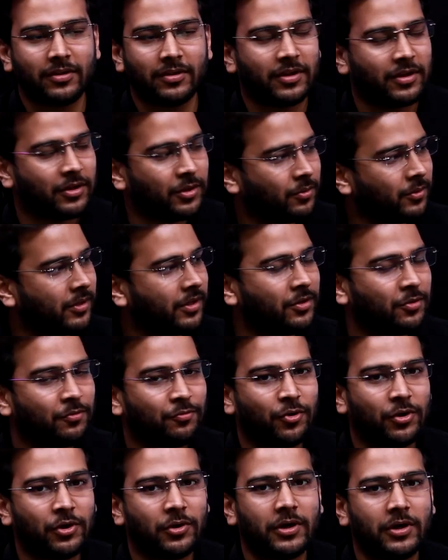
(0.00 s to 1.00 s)
thank you thank you
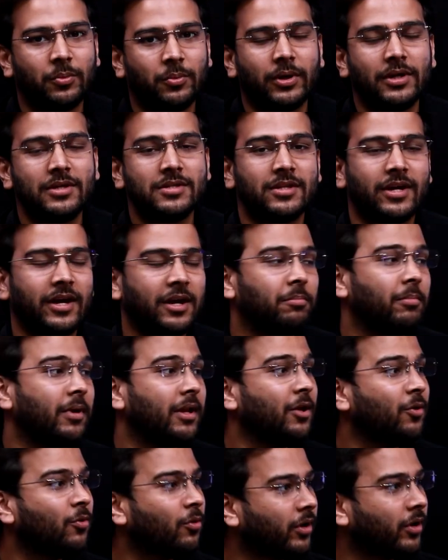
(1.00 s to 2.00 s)
for your advice and many
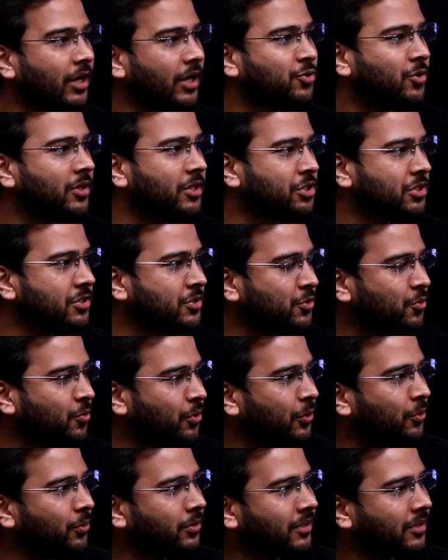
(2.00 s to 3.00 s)
congratulations to
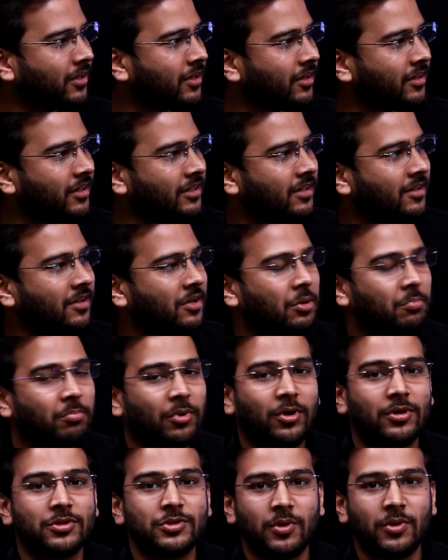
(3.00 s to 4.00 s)
you tathagat
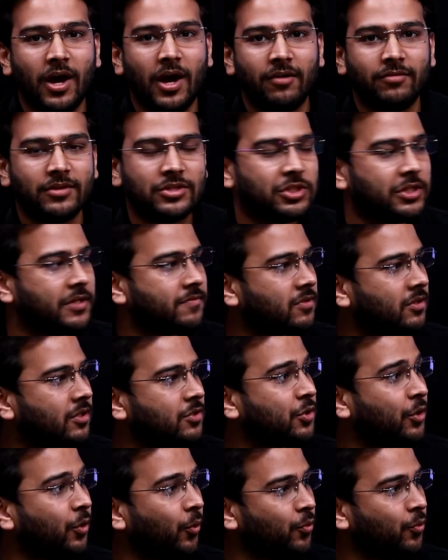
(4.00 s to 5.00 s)
because you have achieved this
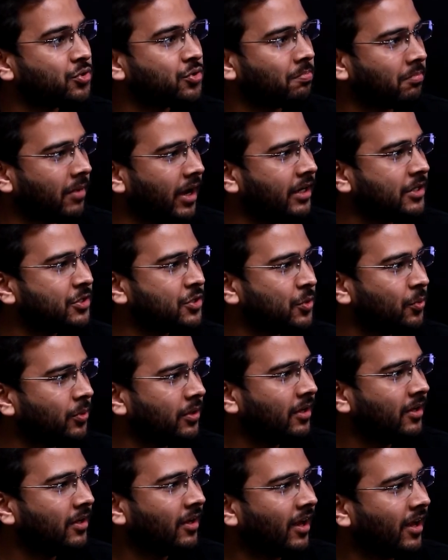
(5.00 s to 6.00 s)
huge milestone
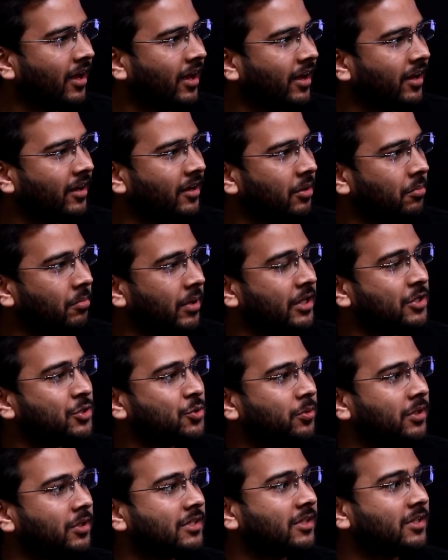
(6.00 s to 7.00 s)
and many
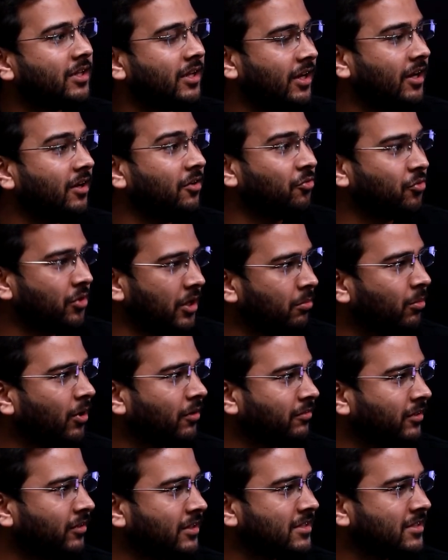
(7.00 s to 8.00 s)
students they dream
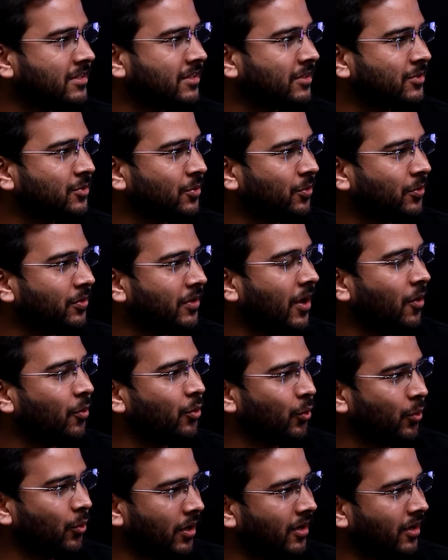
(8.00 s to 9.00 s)
of this so now
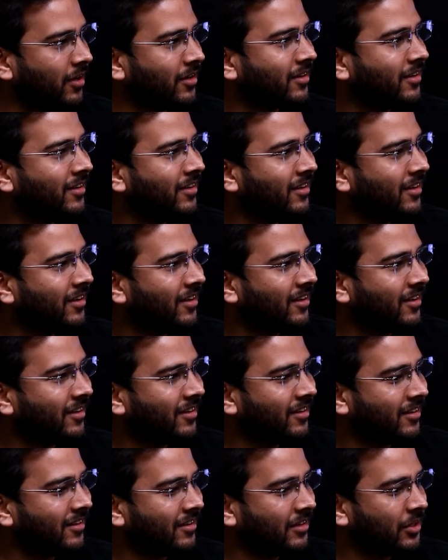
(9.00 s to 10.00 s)
you are
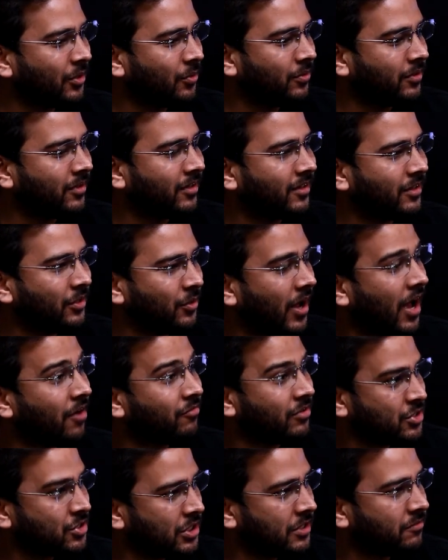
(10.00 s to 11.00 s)
uh, you know, uh, you have
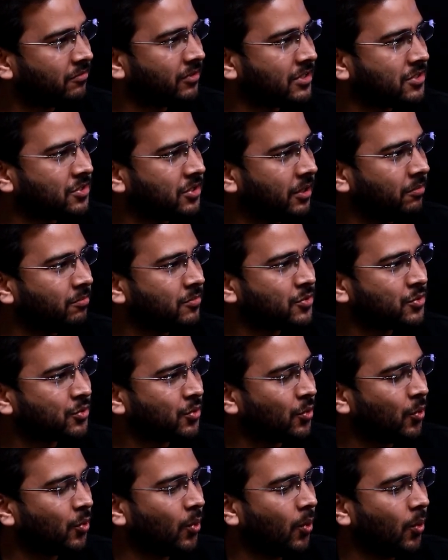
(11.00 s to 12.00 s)
achieved this dream.
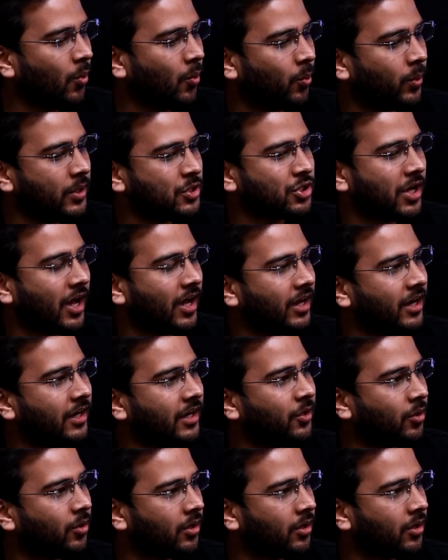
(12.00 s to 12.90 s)
So, which IIT or